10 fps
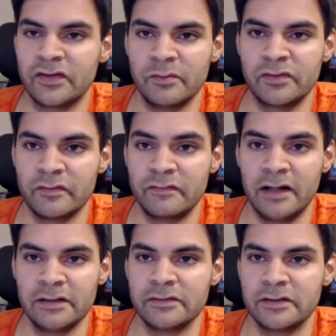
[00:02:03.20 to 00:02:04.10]
of the
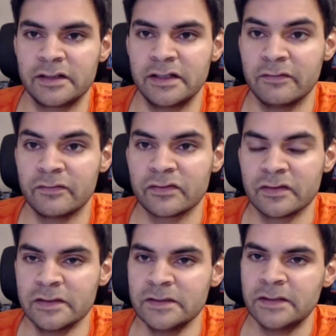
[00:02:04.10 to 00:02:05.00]
value that it gives.
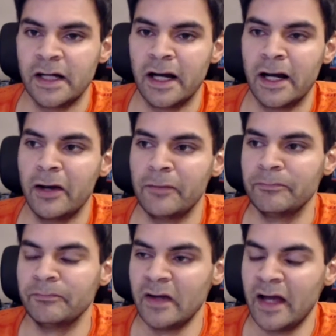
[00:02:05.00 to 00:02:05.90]

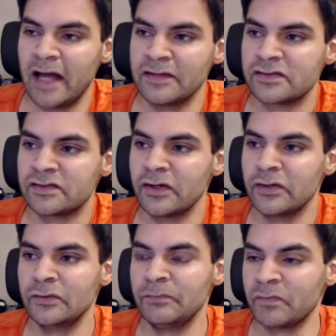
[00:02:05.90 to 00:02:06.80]
And
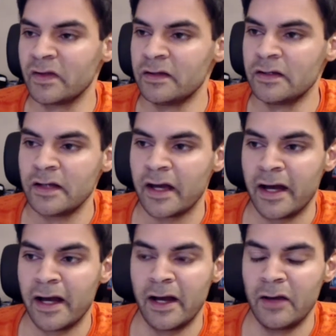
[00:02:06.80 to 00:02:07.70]
so
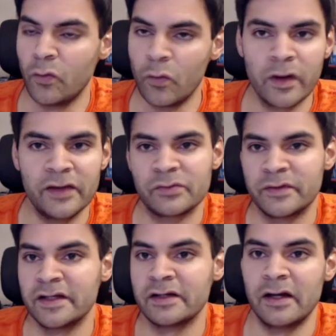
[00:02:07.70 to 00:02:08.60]
always when
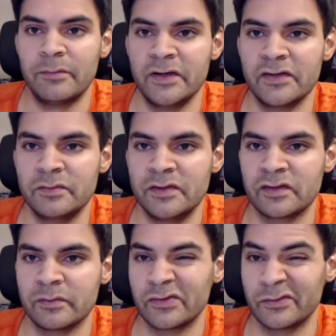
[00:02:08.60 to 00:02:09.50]
there appears to be
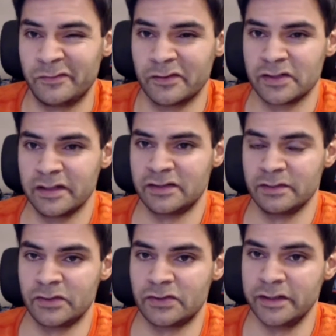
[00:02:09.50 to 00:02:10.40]
some sort of functional
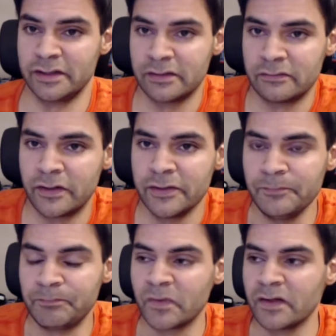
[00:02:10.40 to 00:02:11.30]
asymmetry in the runner,
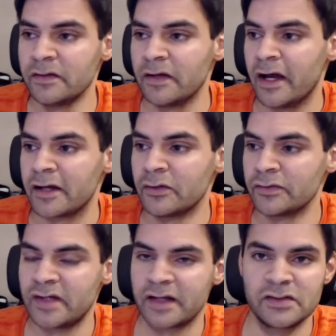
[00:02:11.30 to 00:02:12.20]

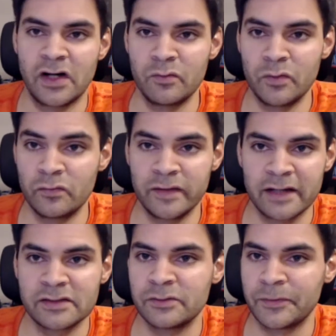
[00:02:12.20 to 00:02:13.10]
contact time will
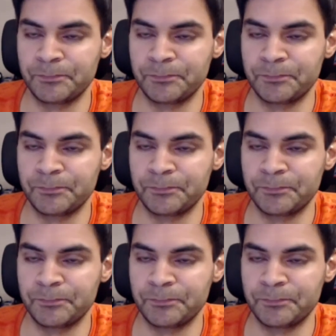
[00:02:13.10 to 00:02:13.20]
react to it.